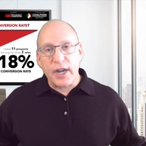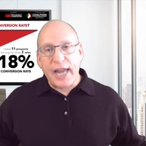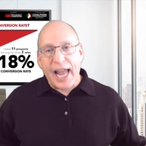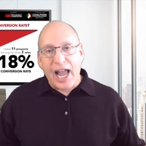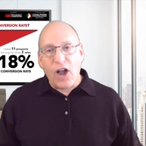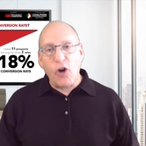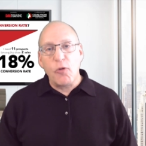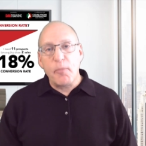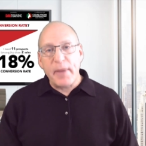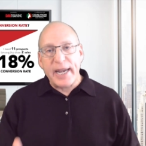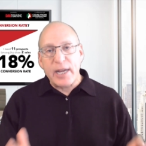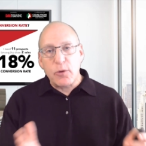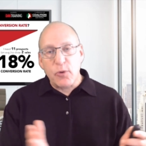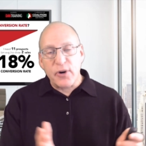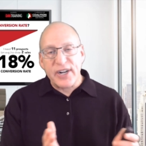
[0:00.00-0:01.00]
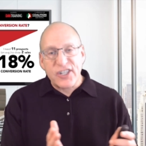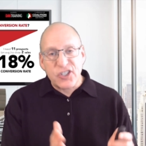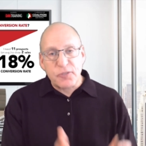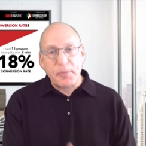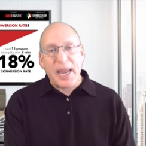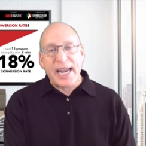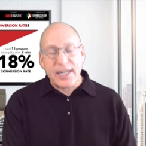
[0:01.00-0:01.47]
how many were
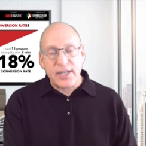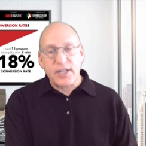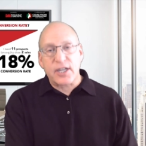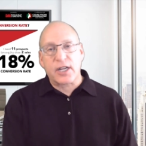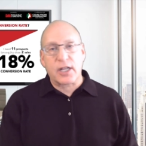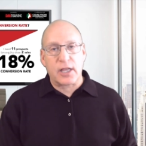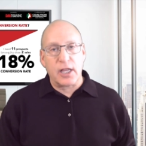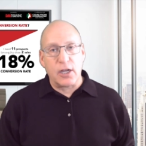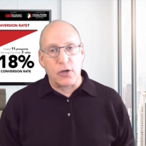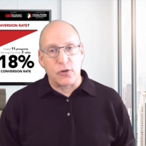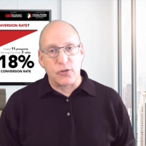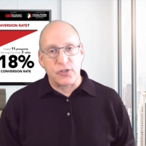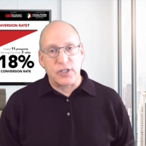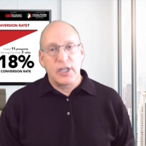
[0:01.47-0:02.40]
expected to close.